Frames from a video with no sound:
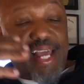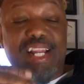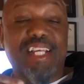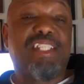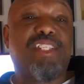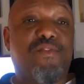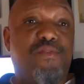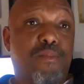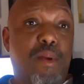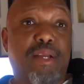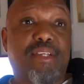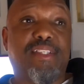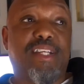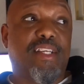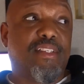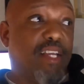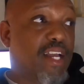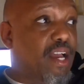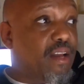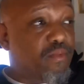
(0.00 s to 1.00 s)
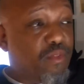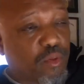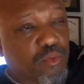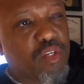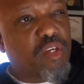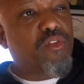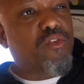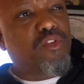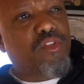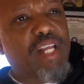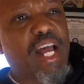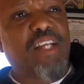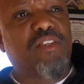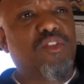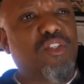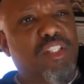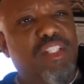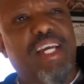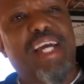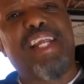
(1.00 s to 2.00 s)
and this is from my stance, I, those other stats
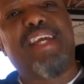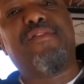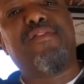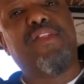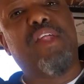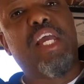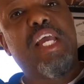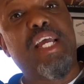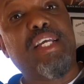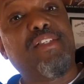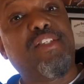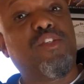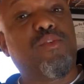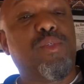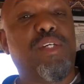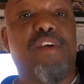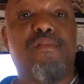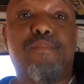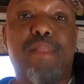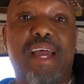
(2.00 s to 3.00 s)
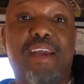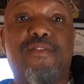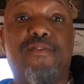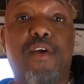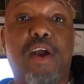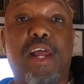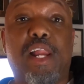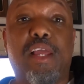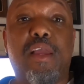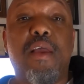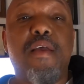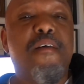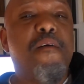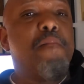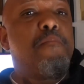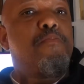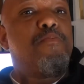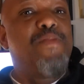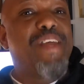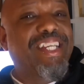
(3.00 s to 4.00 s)
which just kind of give you the history of Black Friday.
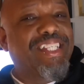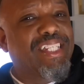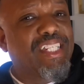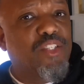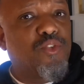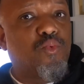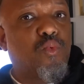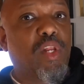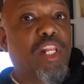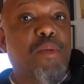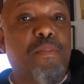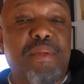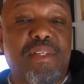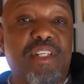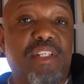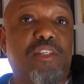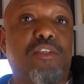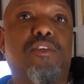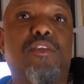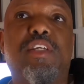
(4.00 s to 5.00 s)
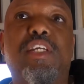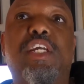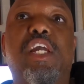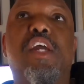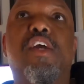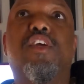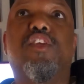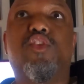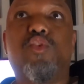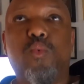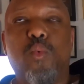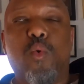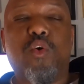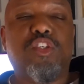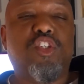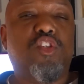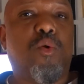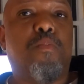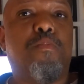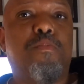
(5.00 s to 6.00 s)
This is really particularly
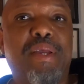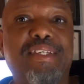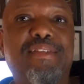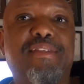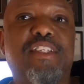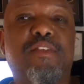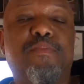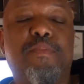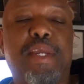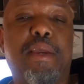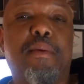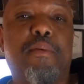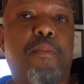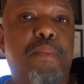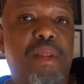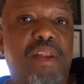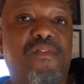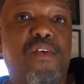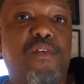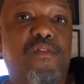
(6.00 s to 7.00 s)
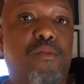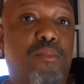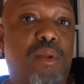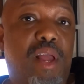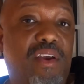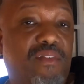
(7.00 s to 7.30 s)
towards your business being able to benefit from